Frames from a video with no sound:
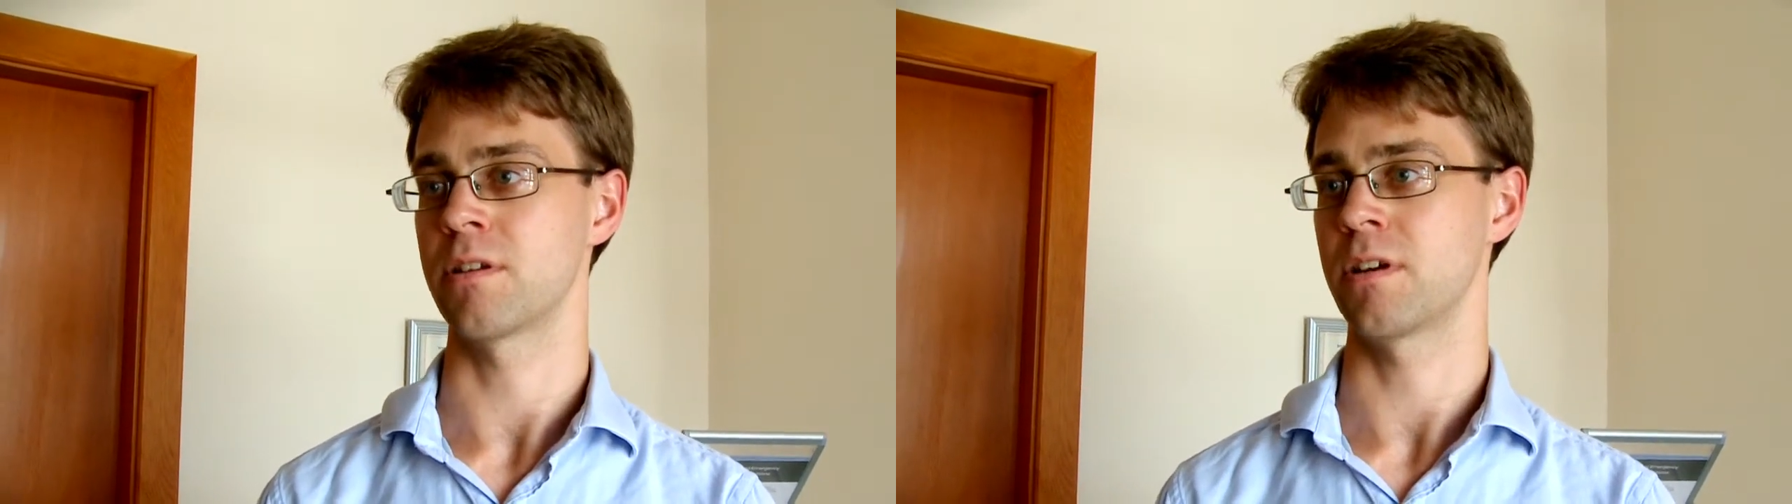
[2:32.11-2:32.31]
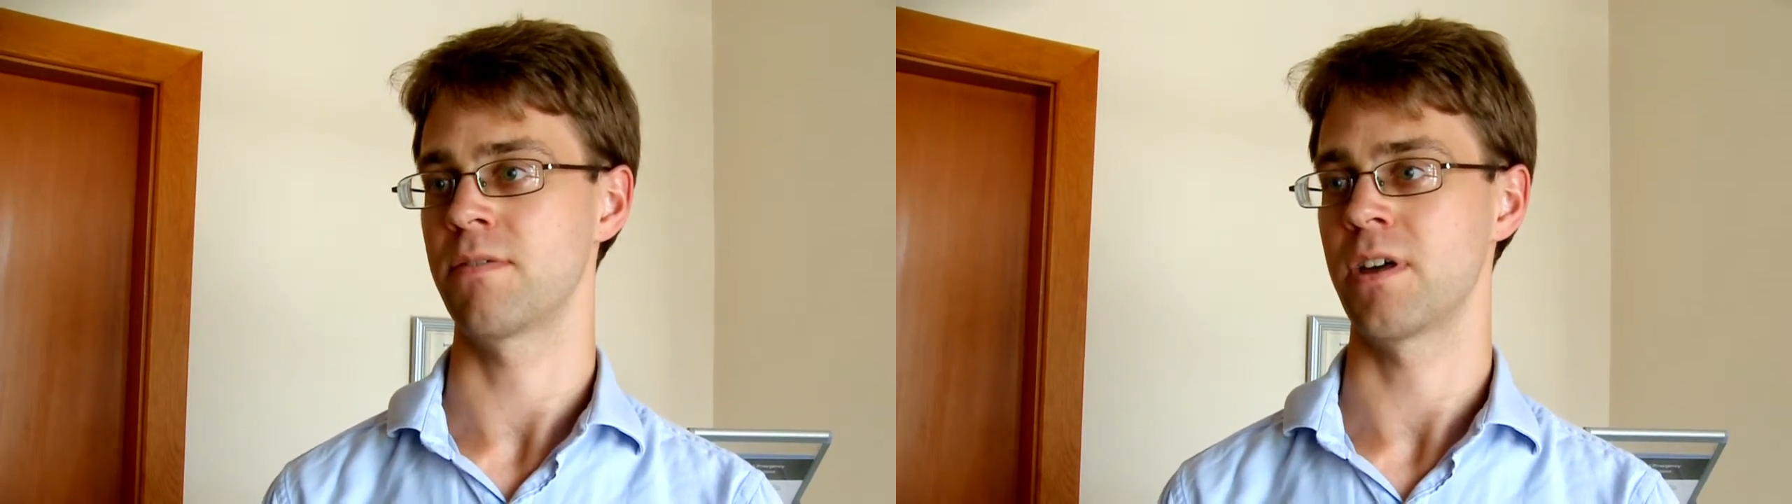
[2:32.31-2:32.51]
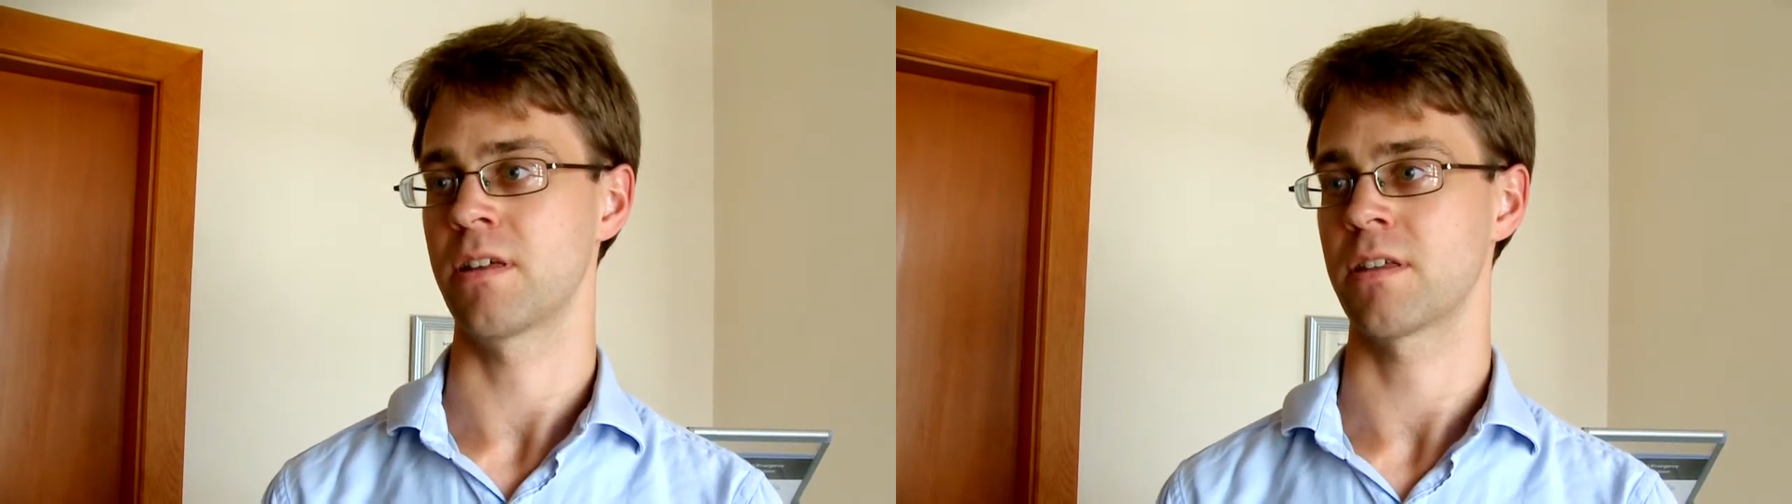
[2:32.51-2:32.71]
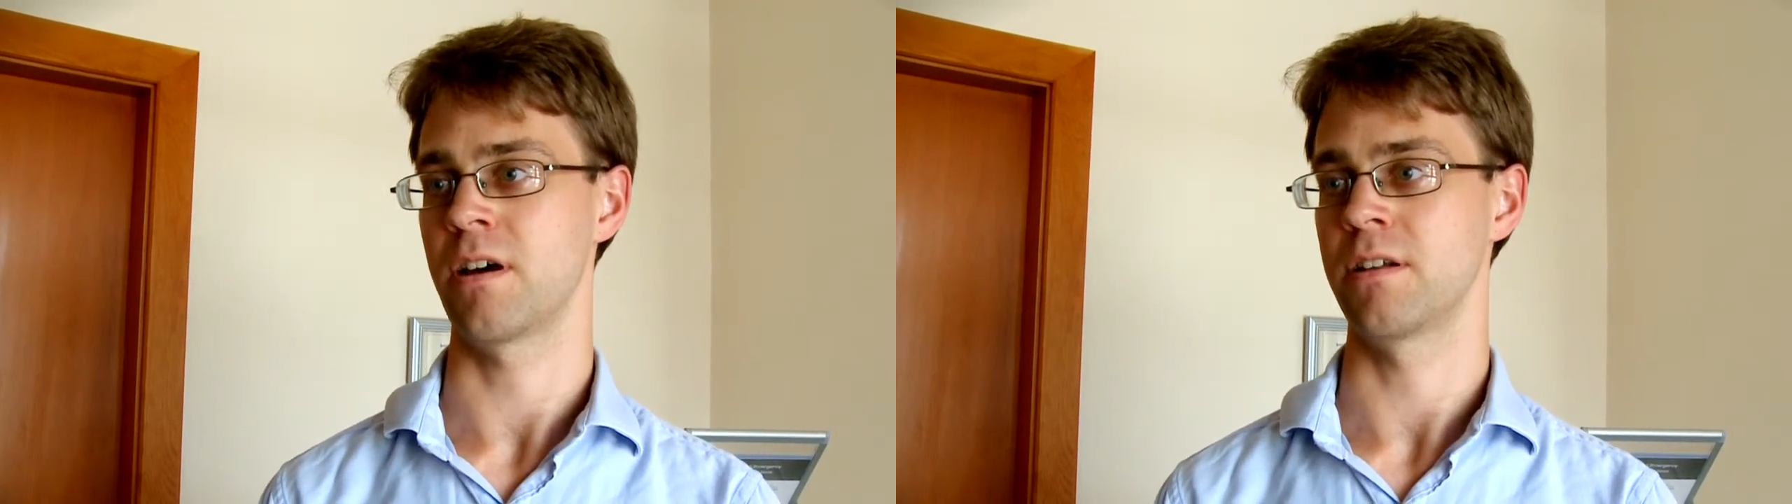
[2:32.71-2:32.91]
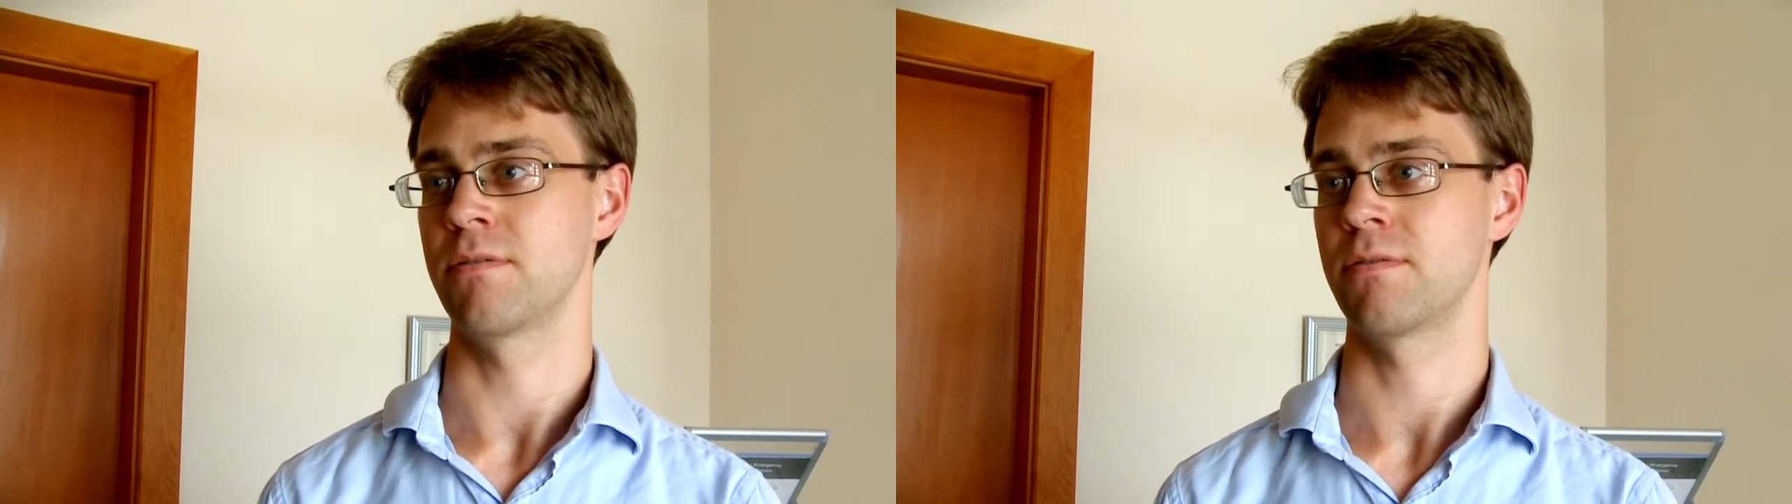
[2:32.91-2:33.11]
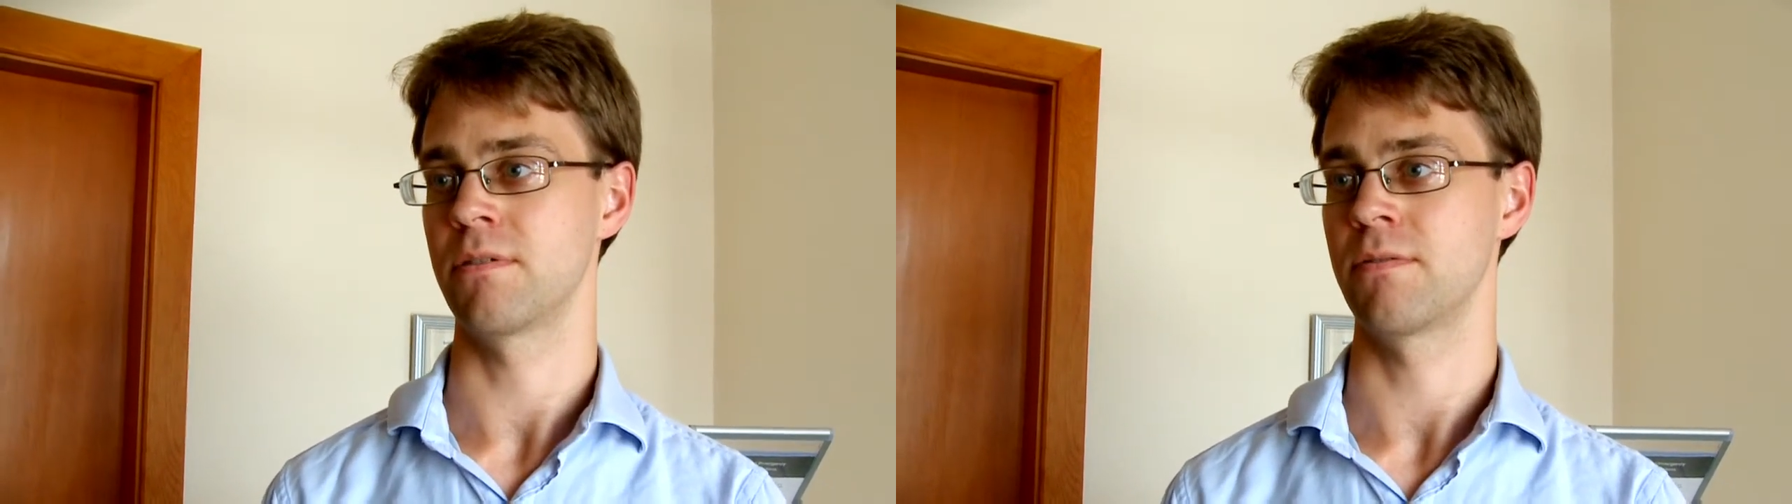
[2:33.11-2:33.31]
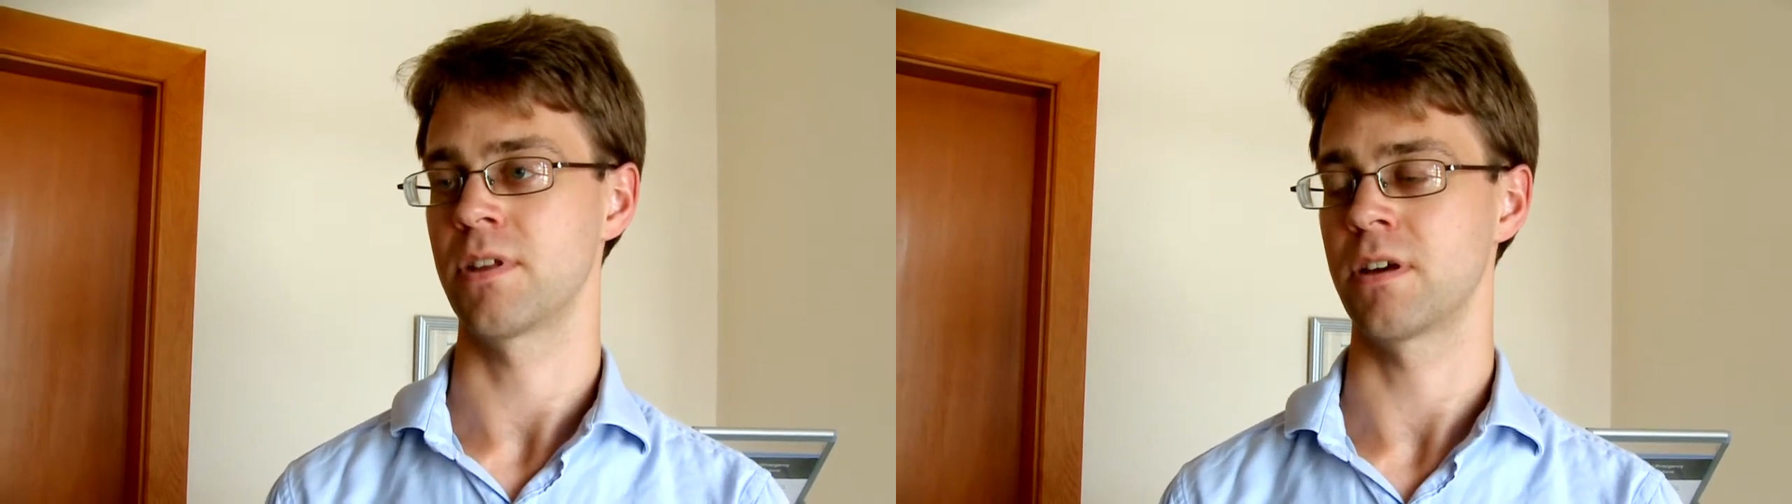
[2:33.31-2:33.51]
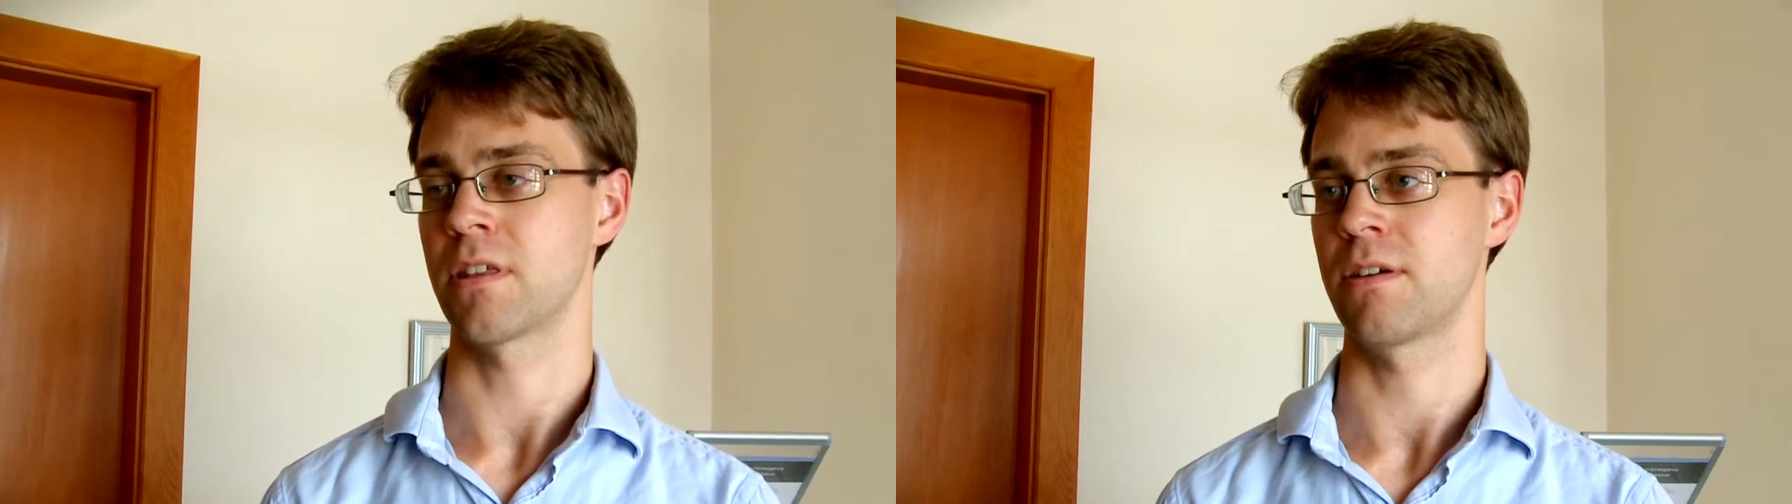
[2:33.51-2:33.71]
to give their side of, of
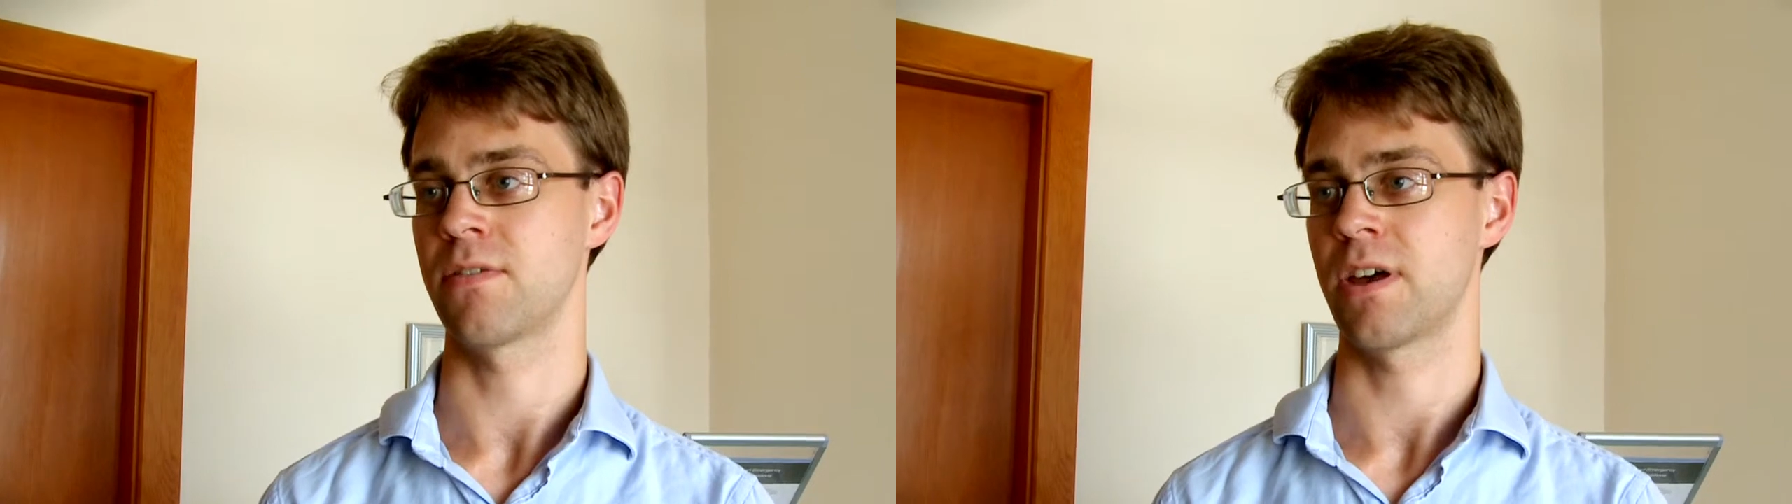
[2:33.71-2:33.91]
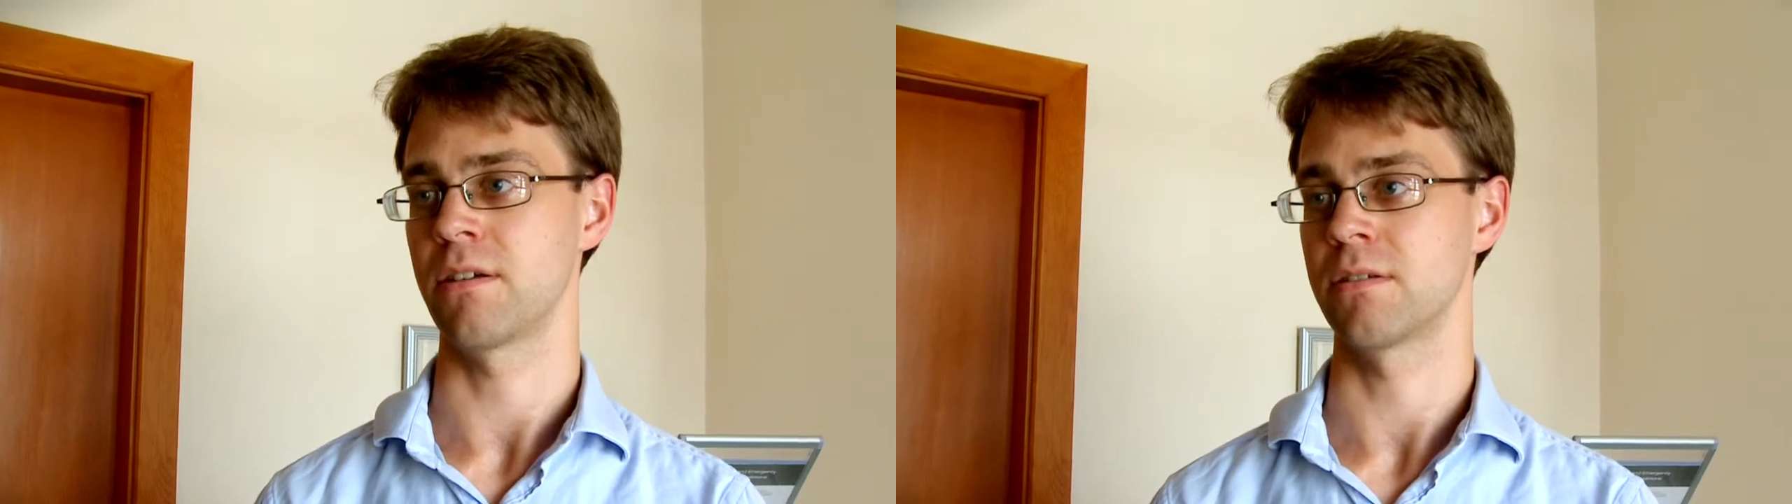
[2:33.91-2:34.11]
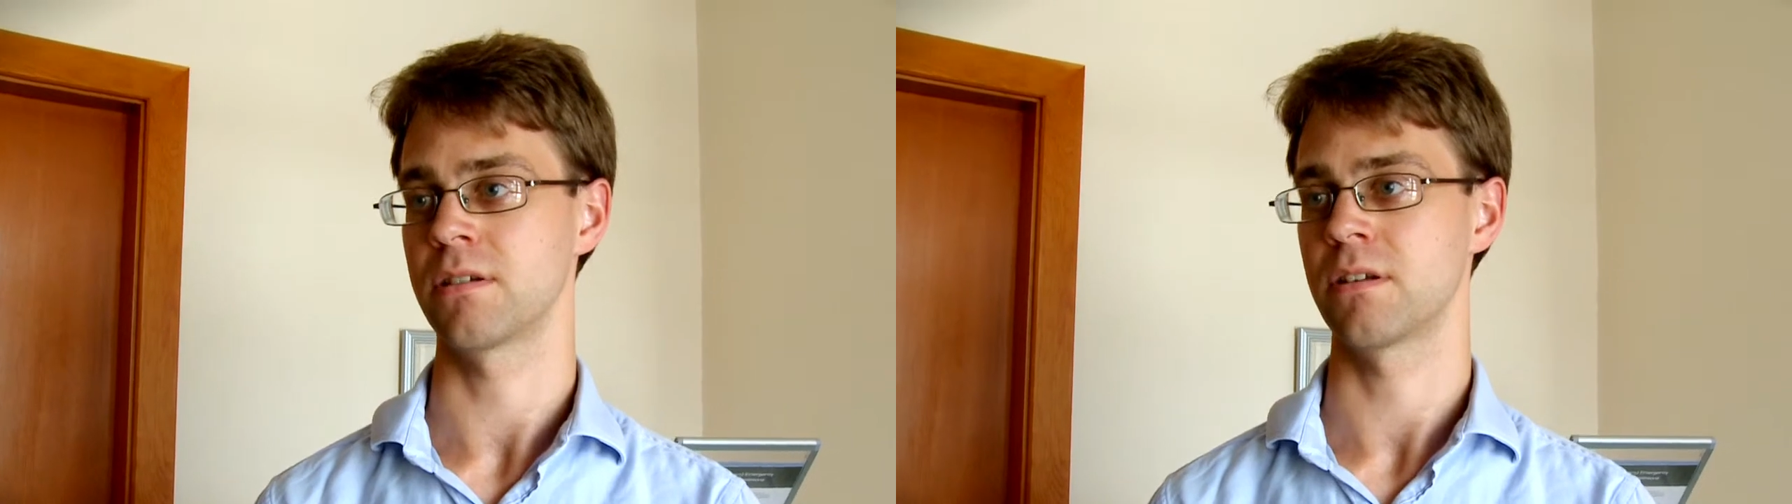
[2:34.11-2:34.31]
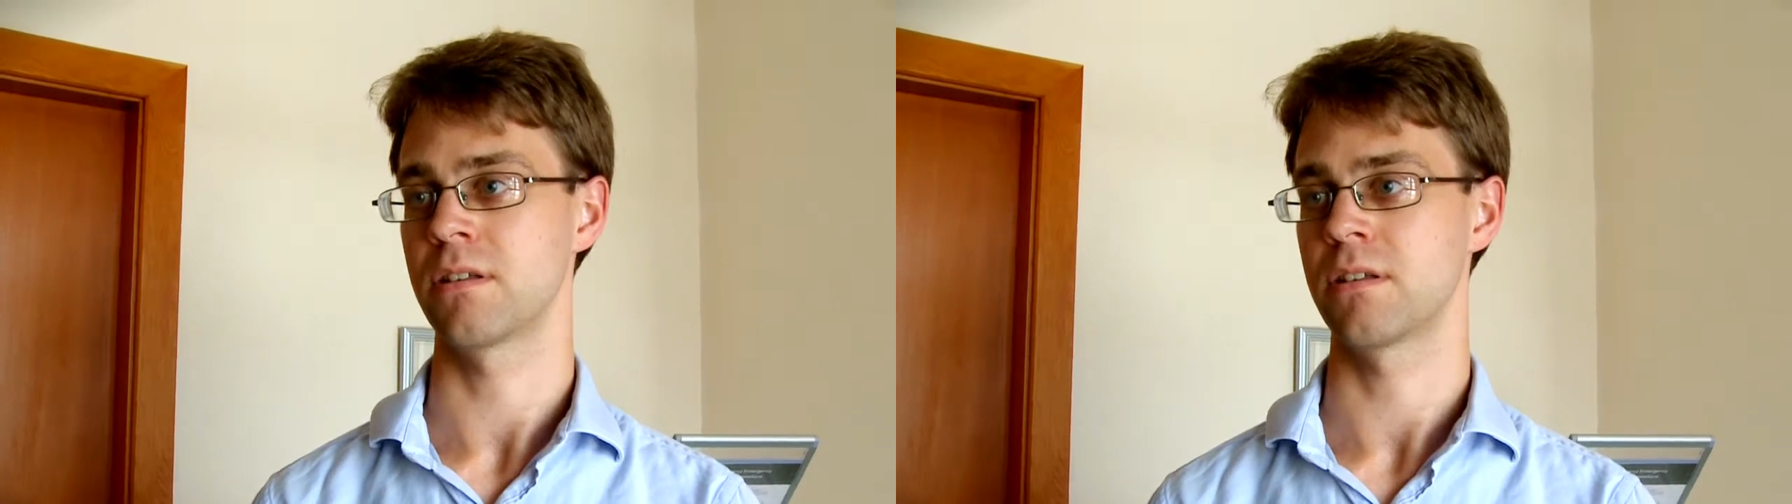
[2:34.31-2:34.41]
things they found.